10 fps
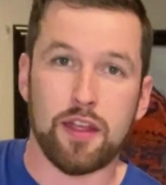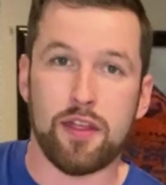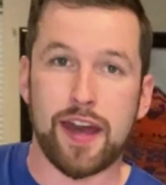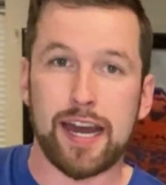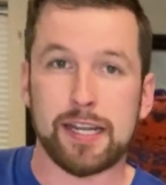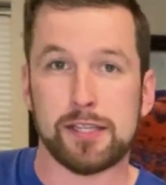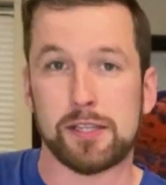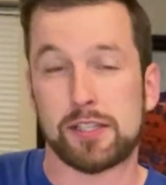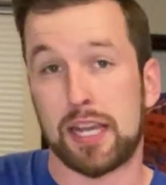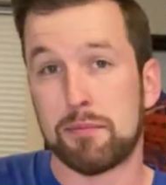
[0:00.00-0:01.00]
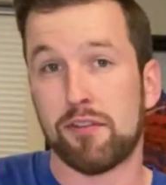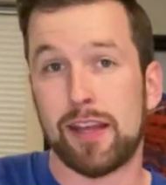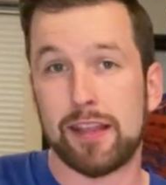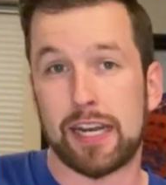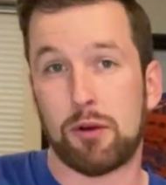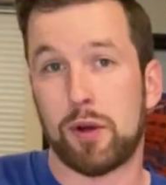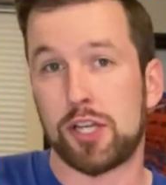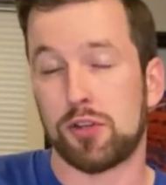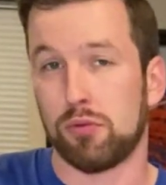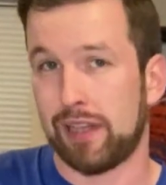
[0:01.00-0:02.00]
That is the same event that I went
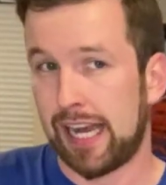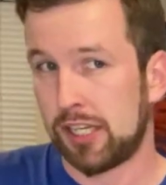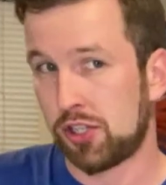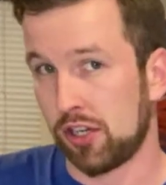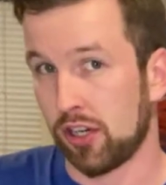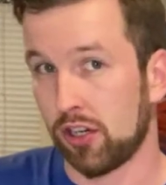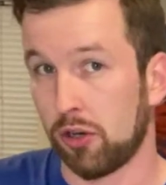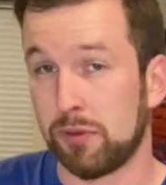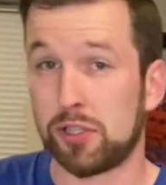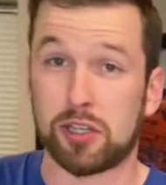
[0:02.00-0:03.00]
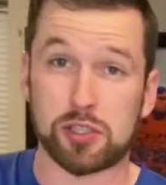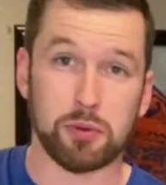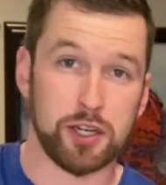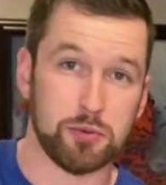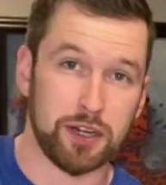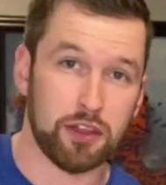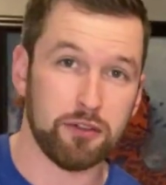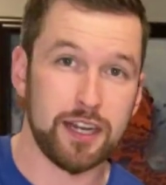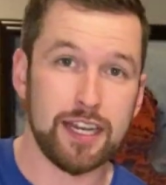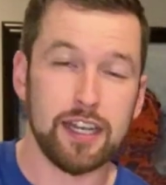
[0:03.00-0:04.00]
to last year, Opensauce
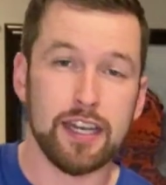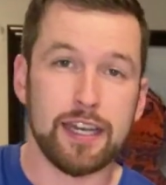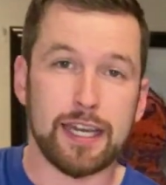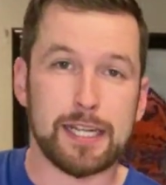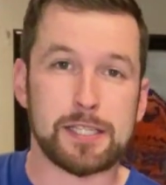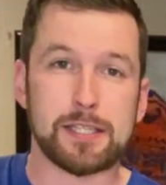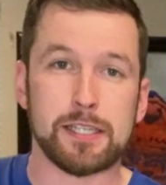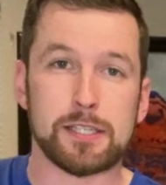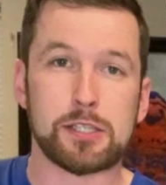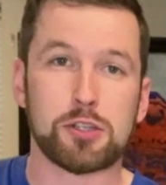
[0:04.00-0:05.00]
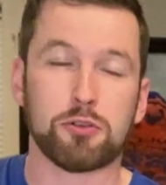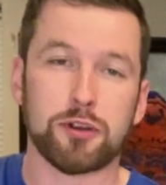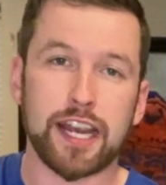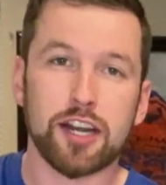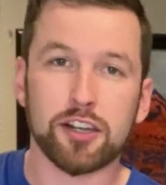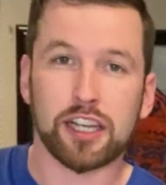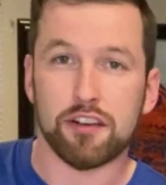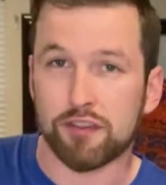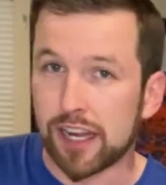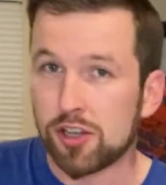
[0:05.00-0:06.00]
2023. It's this creator
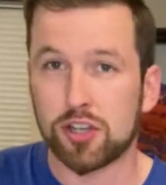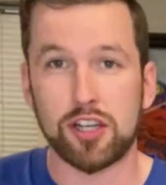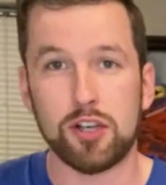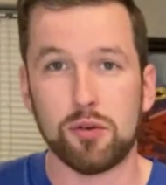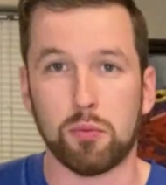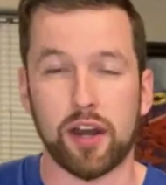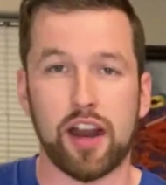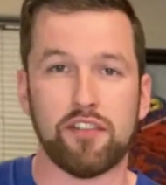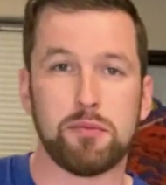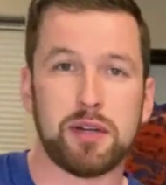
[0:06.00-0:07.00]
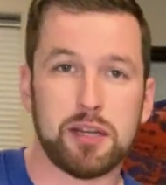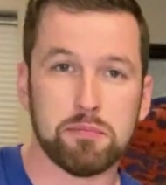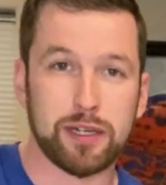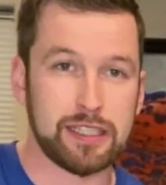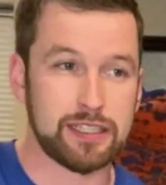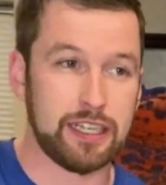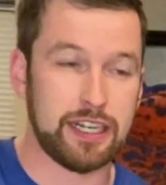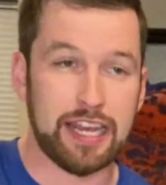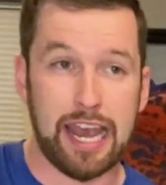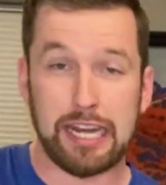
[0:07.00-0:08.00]
convention where everybody brings
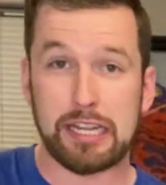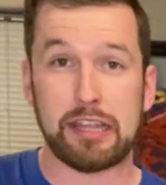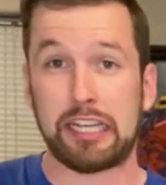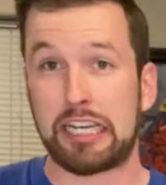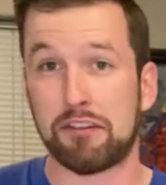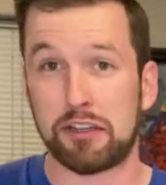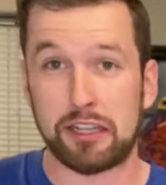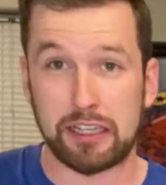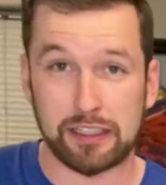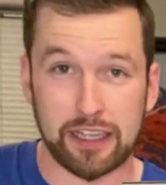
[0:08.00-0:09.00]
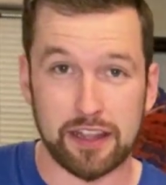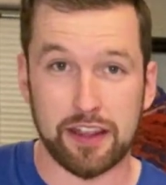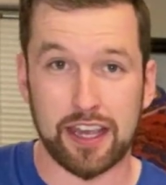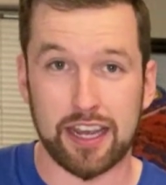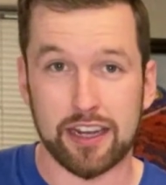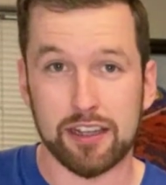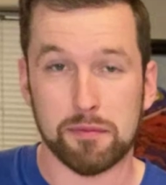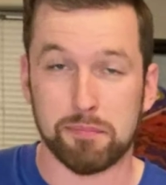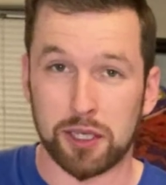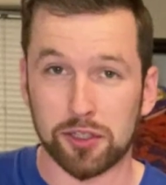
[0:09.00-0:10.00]
in anything and everything that they
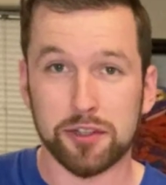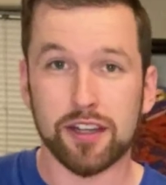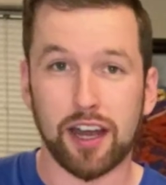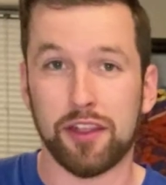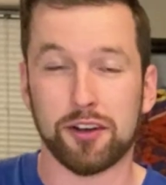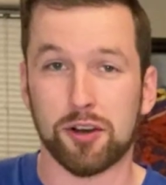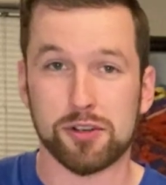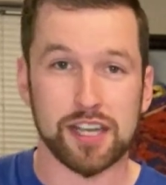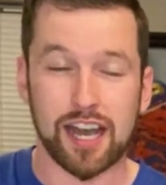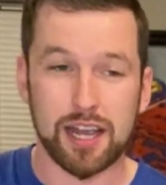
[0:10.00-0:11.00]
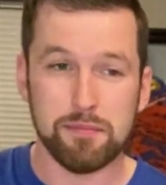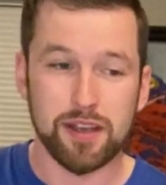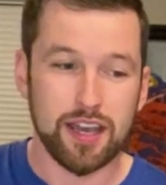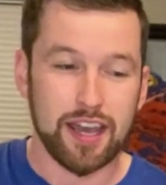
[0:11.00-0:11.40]
build on their own time